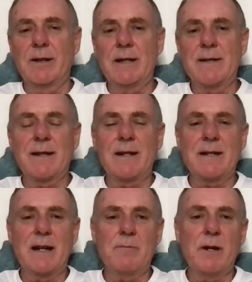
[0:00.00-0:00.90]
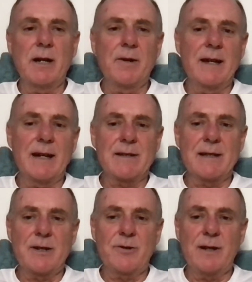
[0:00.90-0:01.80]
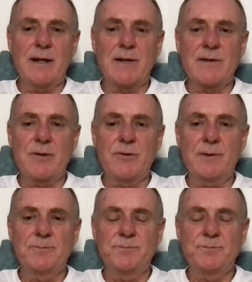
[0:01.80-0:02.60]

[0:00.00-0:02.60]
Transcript: Insight Timer, etc., etc.